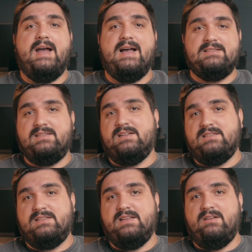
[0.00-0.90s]
at
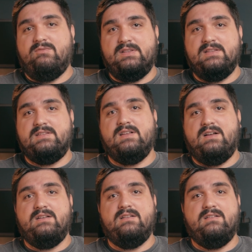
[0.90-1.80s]
sunset with the
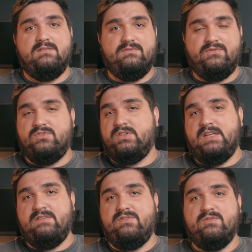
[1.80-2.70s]
sun
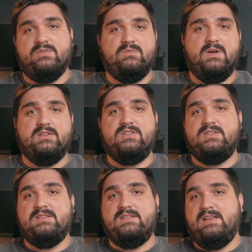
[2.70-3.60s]
fully in view as well,
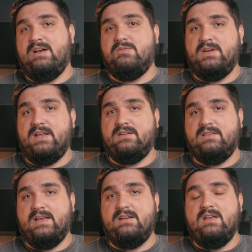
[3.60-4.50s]
just to see how it would handle
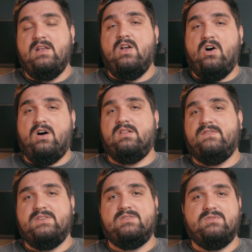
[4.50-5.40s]
that. All
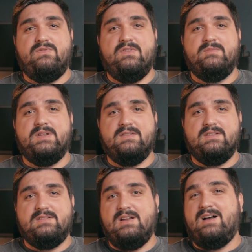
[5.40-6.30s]
of this was filmed on the
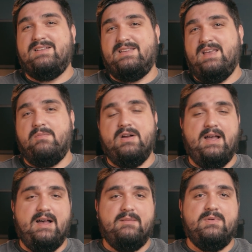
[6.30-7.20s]
stock camera
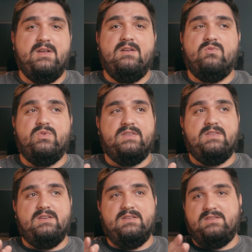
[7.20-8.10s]
app with
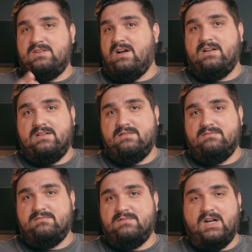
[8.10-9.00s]
the stock
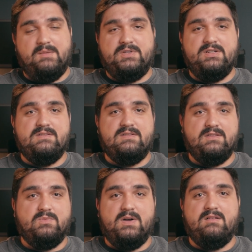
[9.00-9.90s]
options
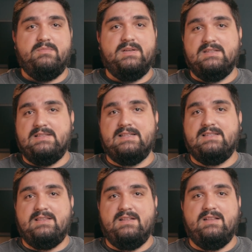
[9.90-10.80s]
as well, because that's
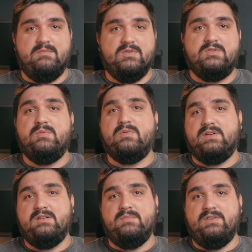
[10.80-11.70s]
the thing that most people are
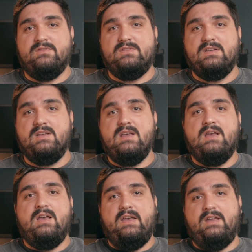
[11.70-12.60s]
going to be using
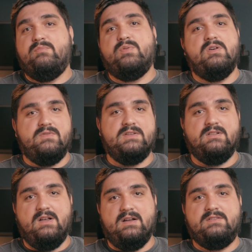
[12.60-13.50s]
in ProRes
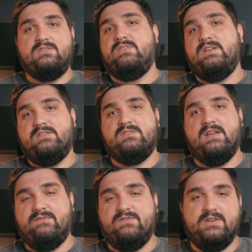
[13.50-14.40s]
Log. So here's that